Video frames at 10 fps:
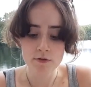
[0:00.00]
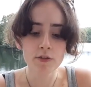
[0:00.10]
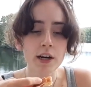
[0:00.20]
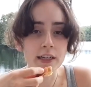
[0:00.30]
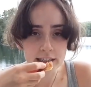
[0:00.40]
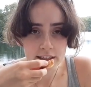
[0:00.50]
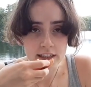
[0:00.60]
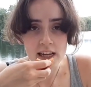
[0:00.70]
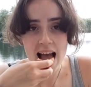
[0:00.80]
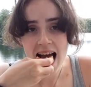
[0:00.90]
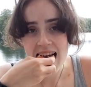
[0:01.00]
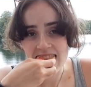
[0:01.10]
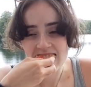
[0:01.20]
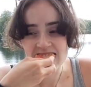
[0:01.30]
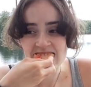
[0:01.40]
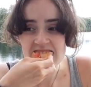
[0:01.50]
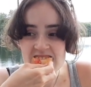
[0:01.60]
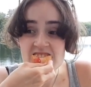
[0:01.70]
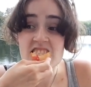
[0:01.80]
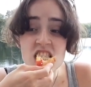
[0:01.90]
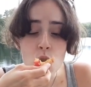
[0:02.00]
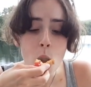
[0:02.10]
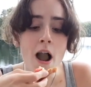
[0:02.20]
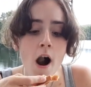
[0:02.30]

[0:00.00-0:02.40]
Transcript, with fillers: Very good. Yeah, they are good.